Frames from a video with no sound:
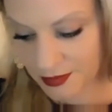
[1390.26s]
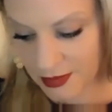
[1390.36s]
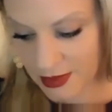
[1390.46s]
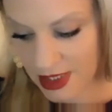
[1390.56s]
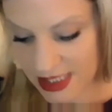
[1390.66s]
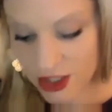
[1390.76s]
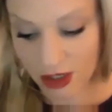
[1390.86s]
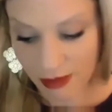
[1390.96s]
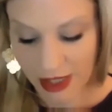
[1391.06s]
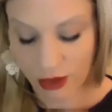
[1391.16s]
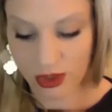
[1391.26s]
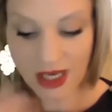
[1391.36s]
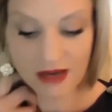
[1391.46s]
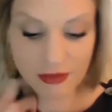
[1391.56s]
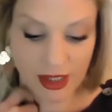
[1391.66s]
essential in my own
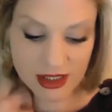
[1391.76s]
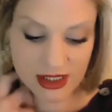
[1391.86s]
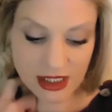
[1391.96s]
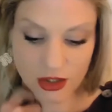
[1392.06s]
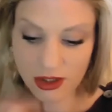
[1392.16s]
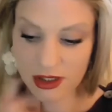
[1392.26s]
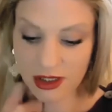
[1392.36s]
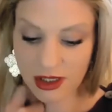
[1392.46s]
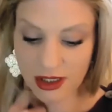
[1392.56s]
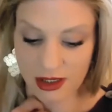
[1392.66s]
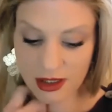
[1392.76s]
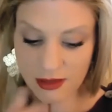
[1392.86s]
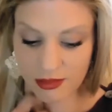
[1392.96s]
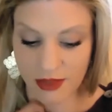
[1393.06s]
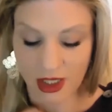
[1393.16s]
life, but essential in
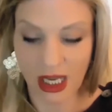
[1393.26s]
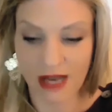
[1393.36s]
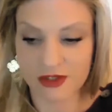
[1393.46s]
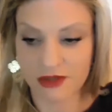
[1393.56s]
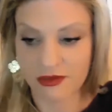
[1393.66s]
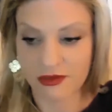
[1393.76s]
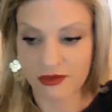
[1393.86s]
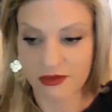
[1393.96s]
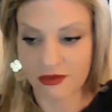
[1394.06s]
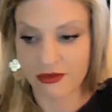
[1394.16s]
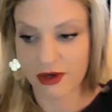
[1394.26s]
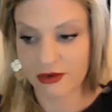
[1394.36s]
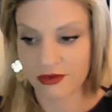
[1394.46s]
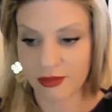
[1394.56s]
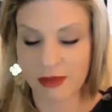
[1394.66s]
the lives of the
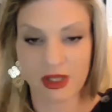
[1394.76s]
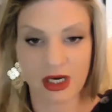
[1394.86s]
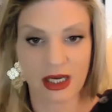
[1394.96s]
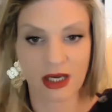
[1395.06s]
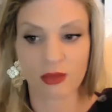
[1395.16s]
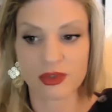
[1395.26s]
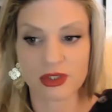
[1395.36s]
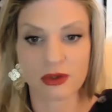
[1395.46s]
people that I help. So